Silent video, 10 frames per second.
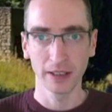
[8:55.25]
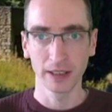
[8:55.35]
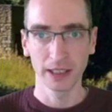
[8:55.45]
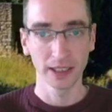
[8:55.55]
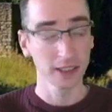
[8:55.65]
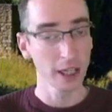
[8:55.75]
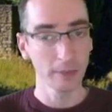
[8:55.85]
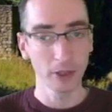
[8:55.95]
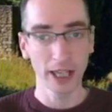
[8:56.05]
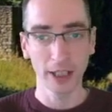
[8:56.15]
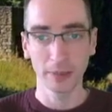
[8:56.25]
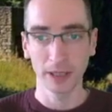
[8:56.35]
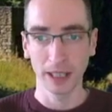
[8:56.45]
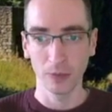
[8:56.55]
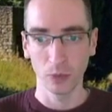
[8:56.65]
This is sniper 8, but
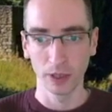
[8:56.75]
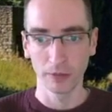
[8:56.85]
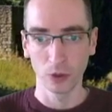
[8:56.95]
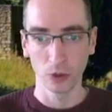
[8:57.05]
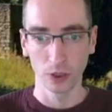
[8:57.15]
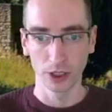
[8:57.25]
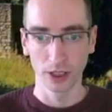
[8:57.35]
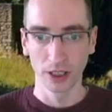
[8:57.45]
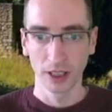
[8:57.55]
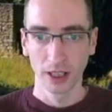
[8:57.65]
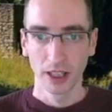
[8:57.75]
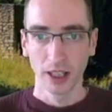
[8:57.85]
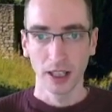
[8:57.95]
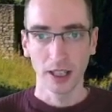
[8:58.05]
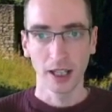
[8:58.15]
that will, of course,
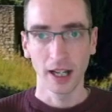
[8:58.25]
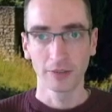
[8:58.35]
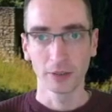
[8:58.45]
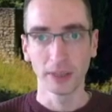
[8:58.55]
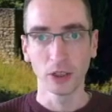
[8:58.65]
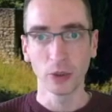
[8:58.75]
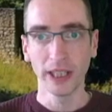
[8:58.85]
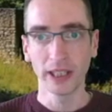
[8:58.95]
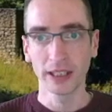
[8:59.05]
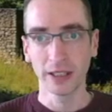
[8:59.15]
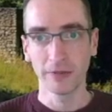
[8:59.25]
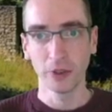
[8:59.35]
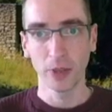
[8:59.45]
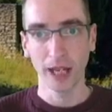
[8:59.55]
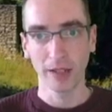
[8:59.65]
have to be tweaked if
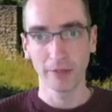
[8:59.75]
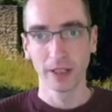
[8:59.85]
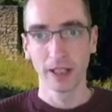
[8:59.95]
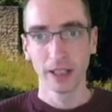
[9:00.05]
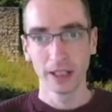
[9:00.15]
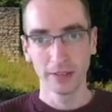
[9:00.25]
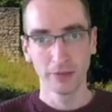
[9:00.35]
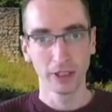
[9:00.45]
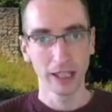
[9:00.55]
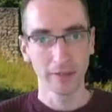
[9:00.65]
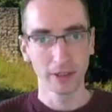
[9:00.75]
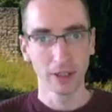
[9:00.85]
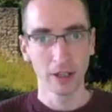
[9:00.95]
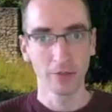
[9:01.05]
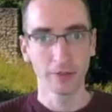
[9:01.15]
you have different level
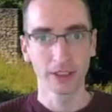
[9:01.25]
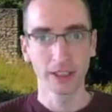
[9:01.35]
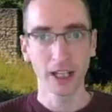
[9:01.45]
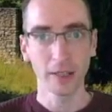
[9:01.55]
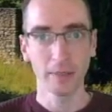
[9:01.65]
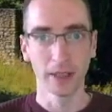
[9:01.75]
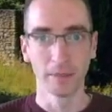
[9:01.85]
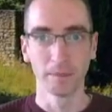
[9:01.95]
of sniper.